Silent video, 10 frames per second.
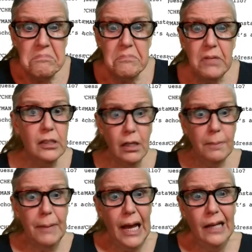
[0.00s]
It's not a
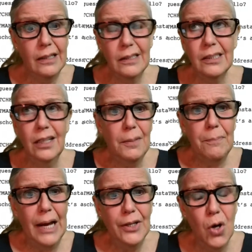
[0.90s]
bad. It's not a
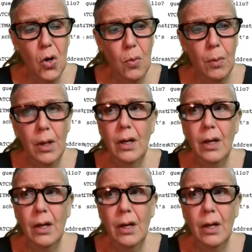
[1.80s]
bad home